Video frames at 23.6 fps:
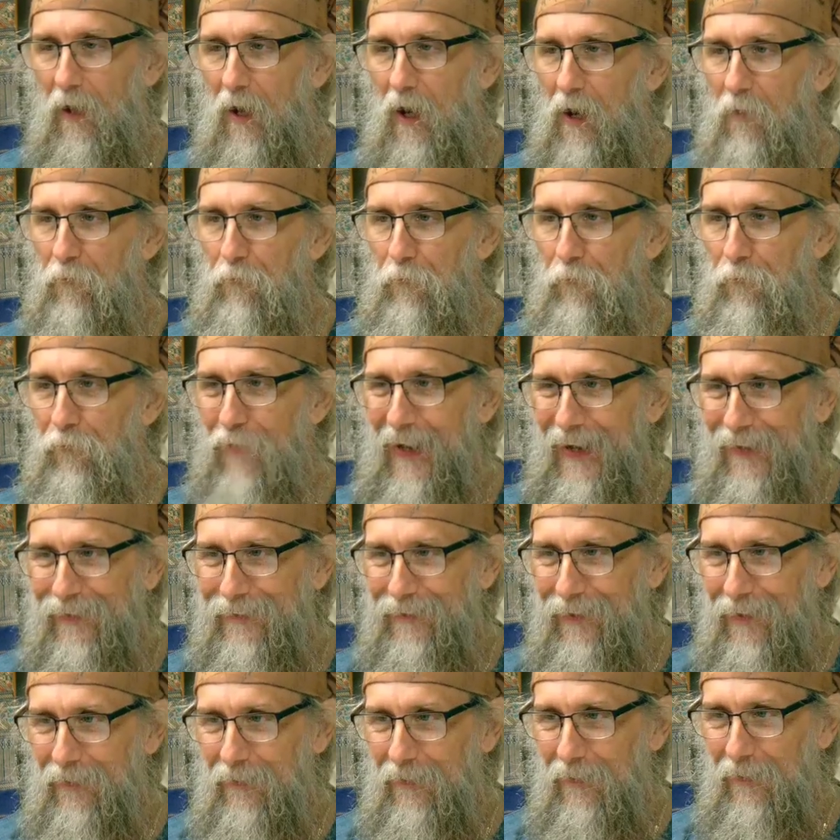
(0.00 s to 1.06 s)

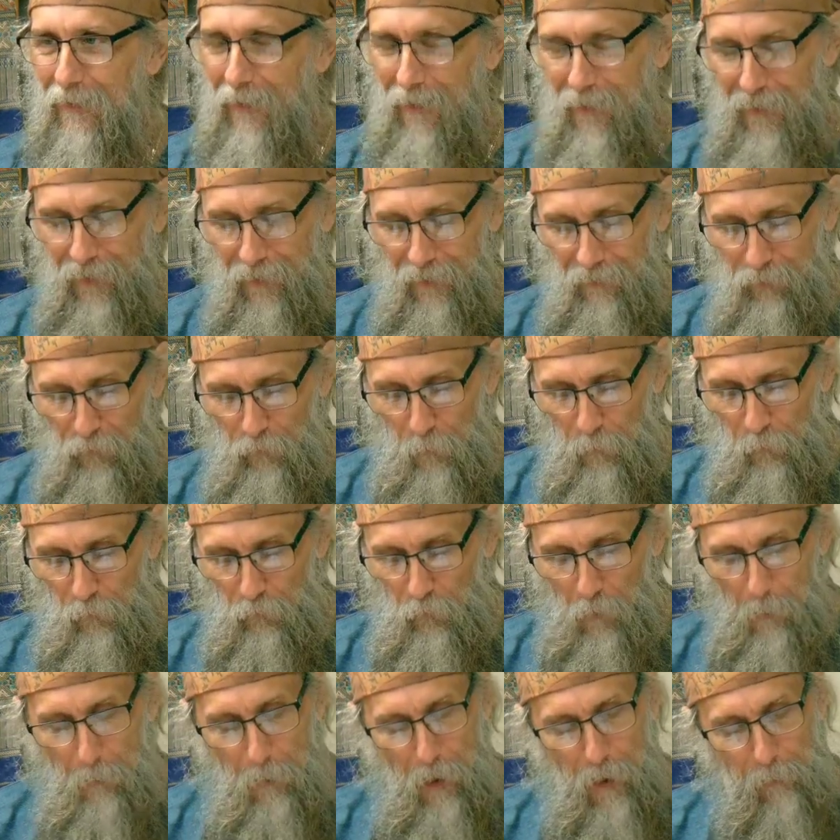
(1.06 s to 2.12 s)
affected. That's from the
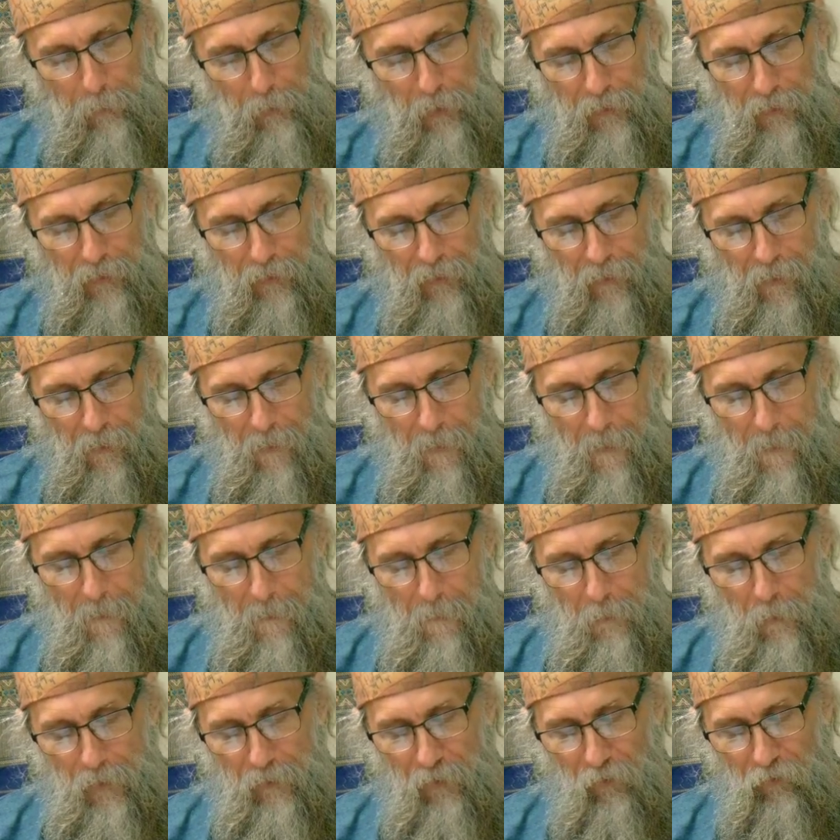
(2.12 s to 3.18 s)
Republic.
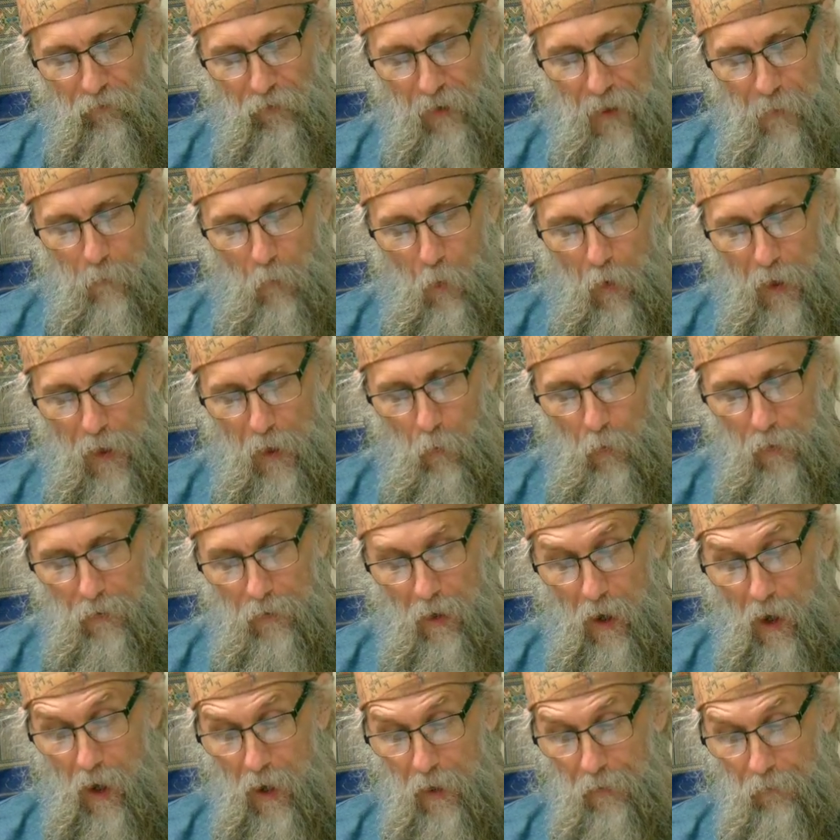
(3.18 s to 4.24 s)
In the same way, when
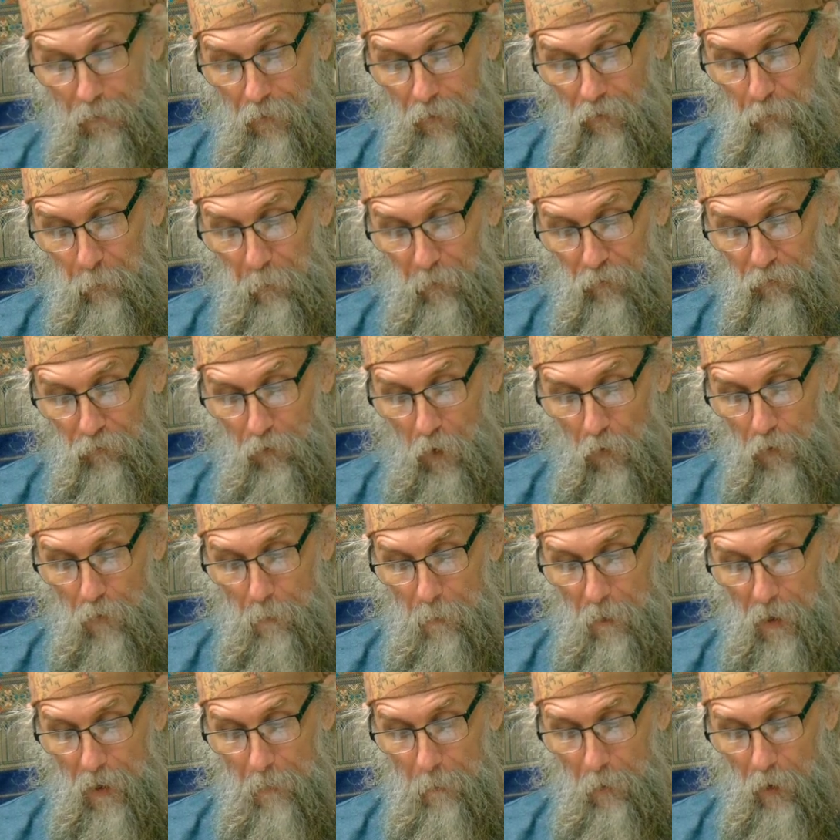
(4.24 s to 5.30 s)
honor is bestowed
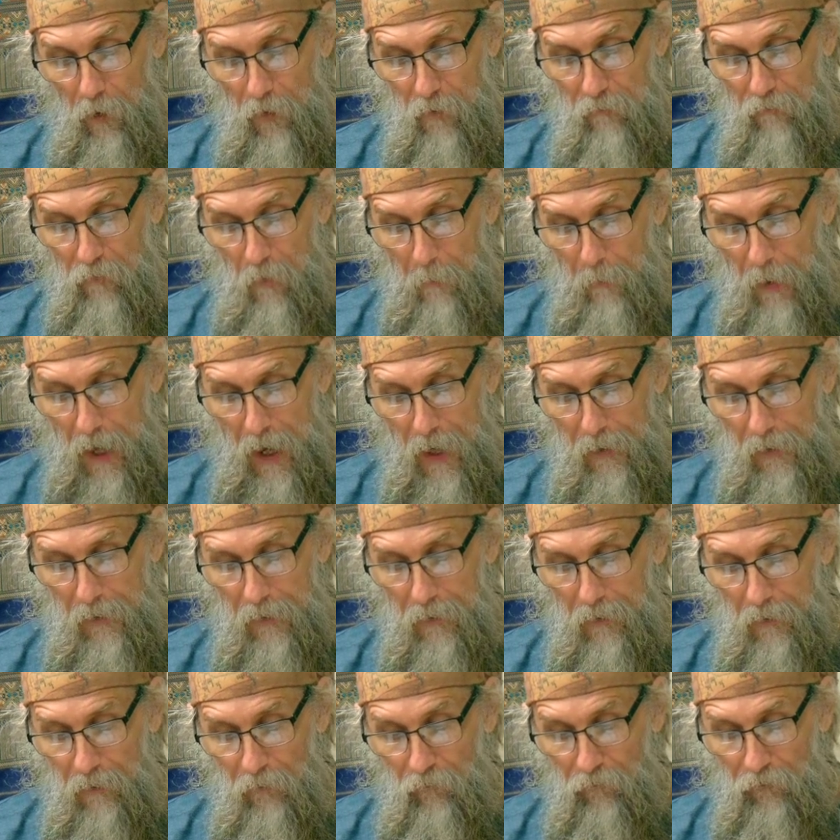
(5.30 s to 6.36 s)
upon a part of the
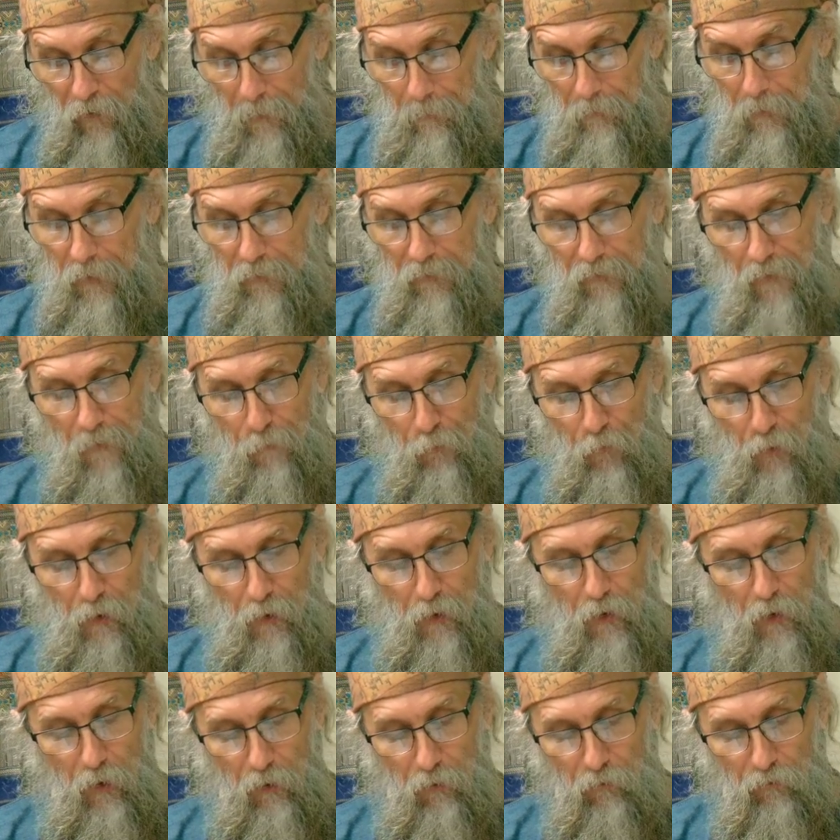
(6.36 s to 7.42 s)
body, something different
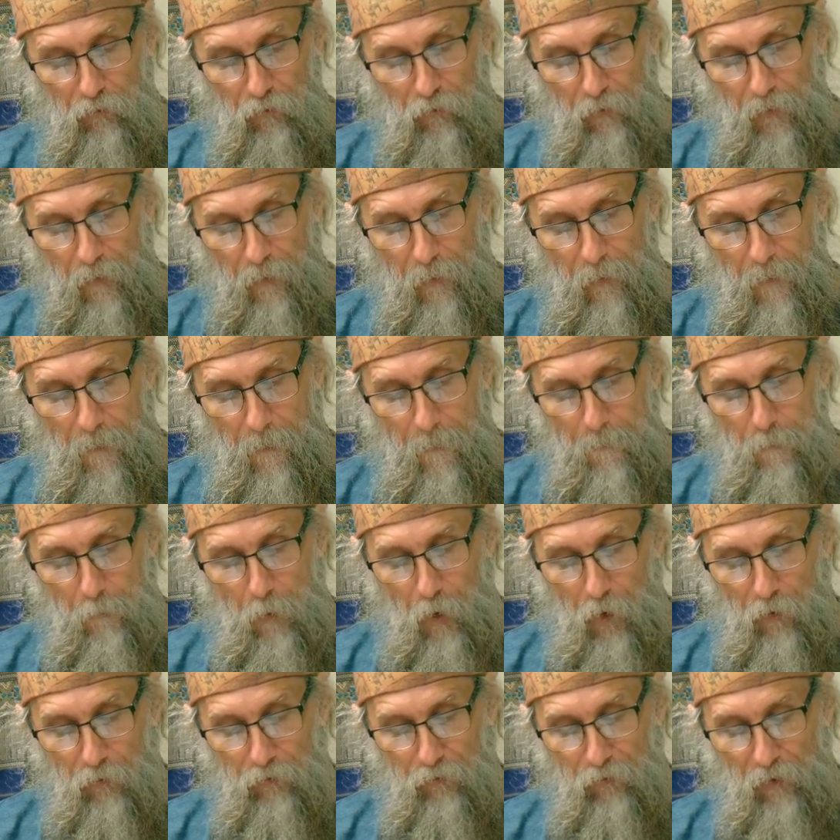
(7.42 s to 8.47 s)
occurs.
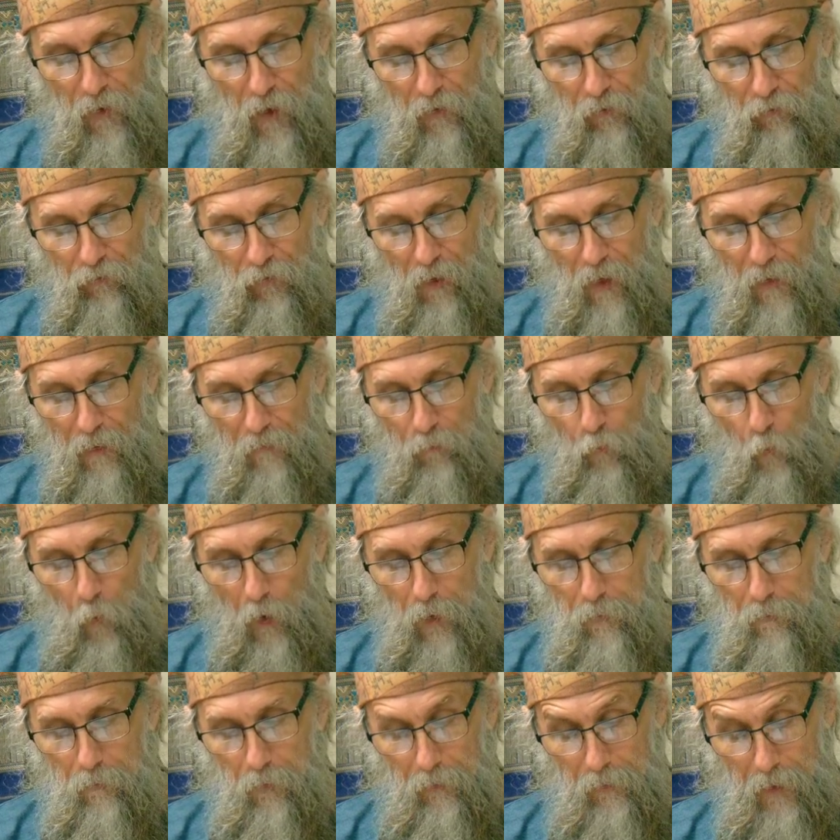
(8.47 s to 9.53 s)
Paul says that if
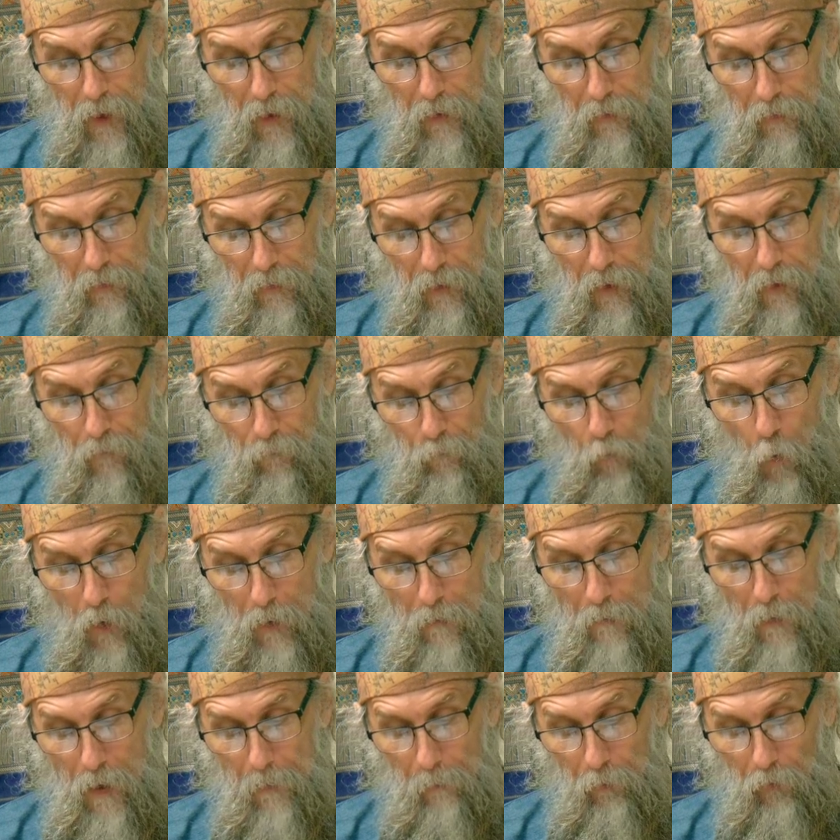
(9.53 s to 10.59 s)
one that if
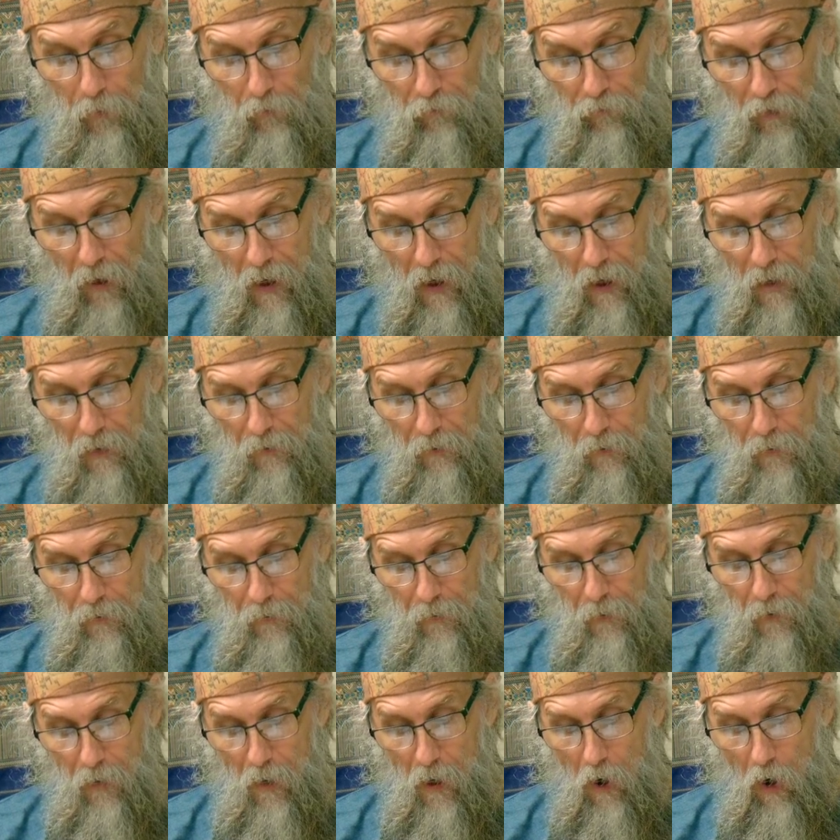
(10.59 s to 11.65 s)
one member is
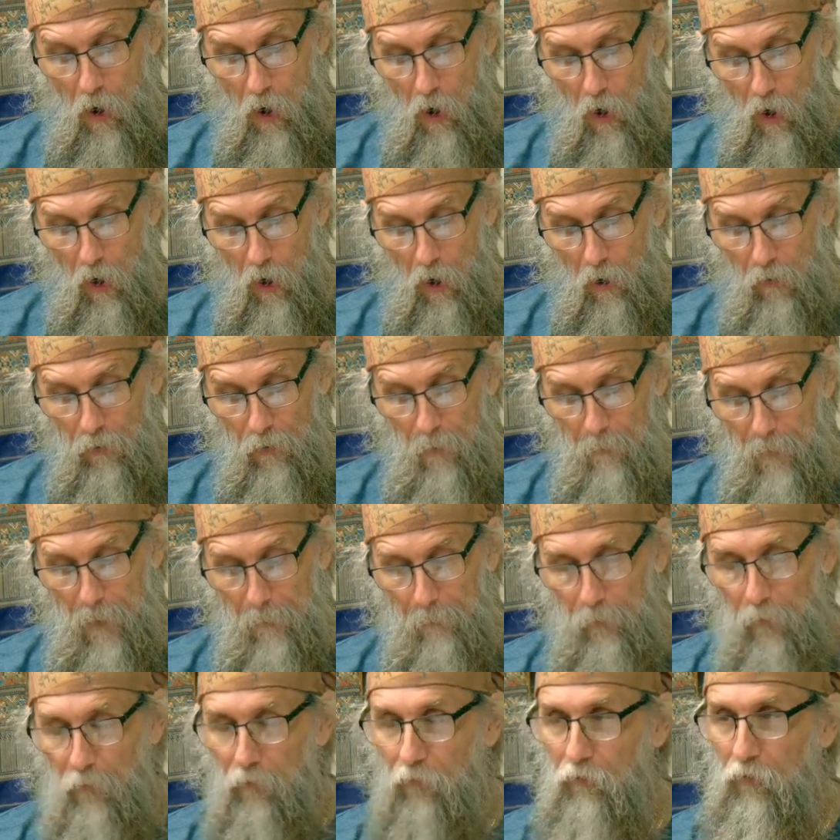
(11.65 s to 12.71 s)
honored, all the
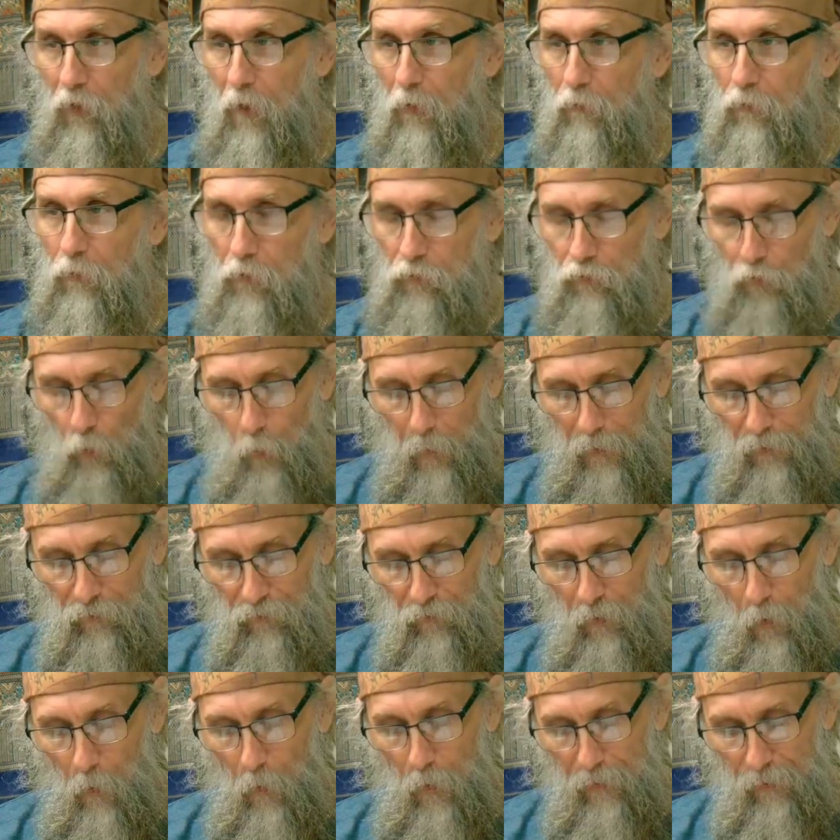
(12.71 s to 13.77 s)
members
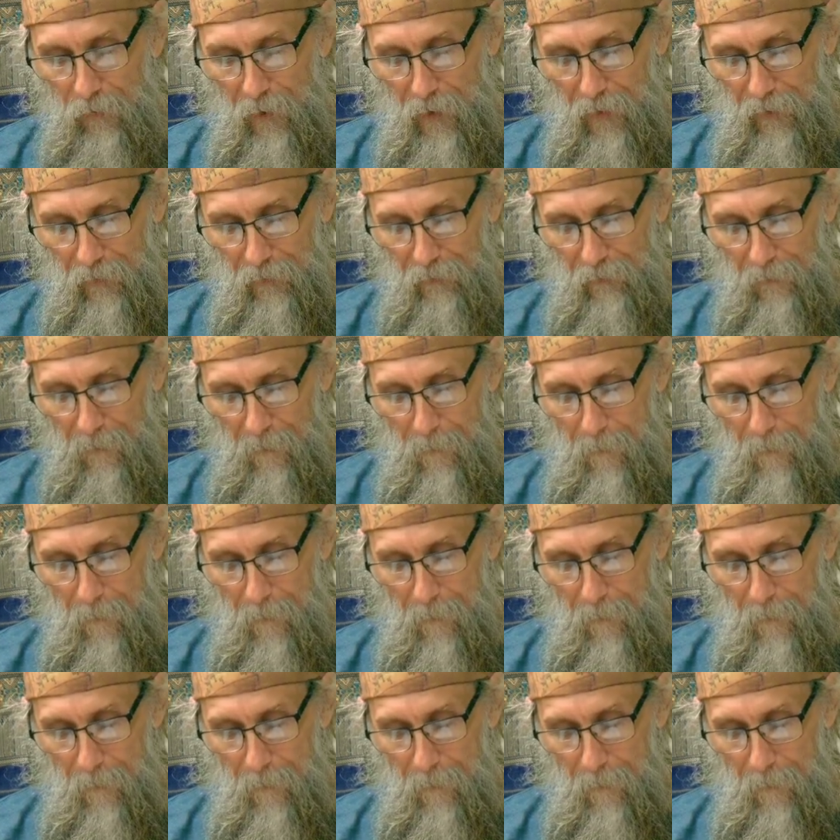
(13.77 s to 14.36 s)
rejoice with it.